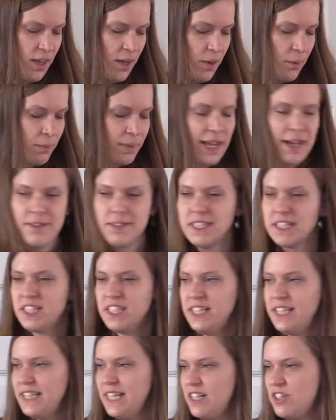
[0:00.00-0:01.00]
When I was a
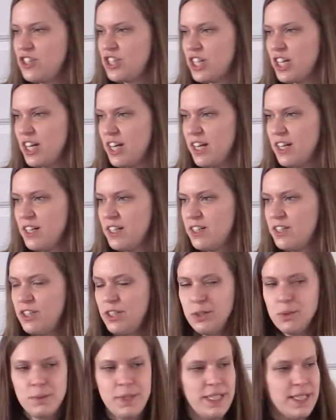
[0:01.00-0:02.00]
teenager,
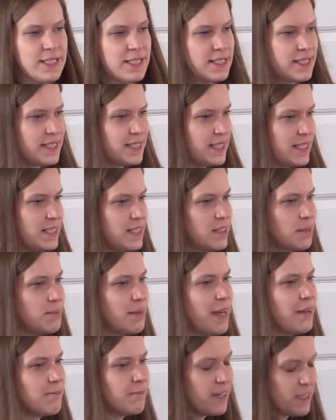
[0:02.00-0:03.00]
2 weeks into
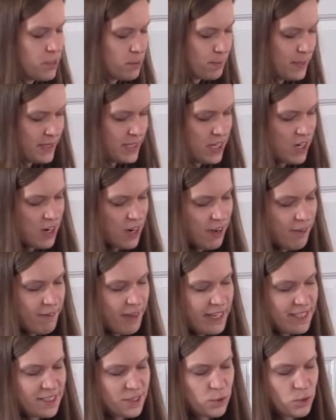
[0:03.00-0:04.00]
my freshman year of
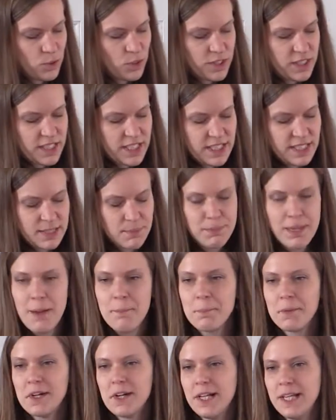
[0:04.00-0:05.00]
high school, the
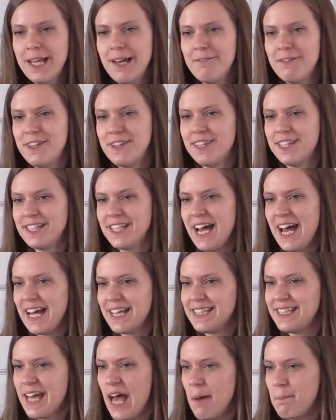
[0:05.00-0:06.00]
September 11th
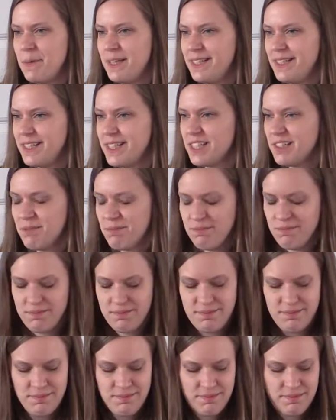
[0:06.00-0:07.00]
attacks happened,
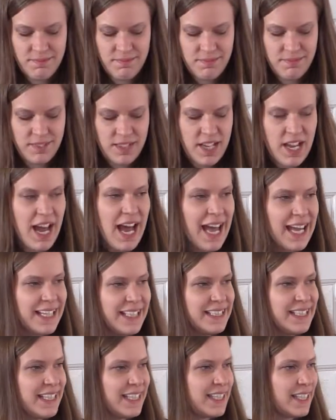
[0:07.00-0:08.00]

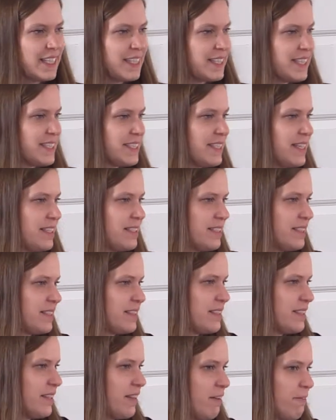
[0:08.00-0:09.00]
heightening the
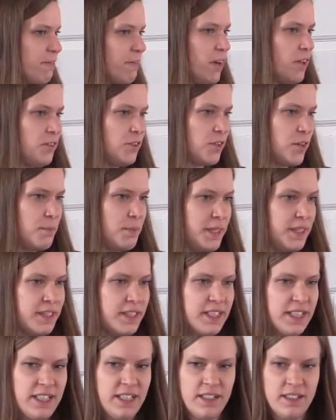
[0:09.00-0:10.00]
sense of
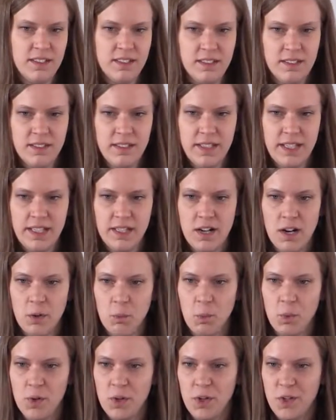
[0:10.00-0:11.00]
vulnerability in our
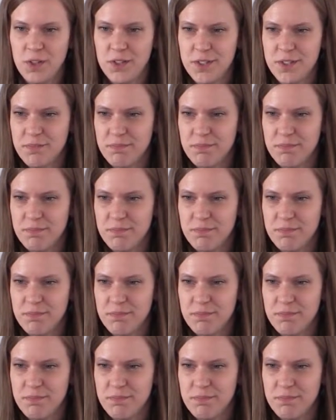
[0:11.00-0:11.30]
world,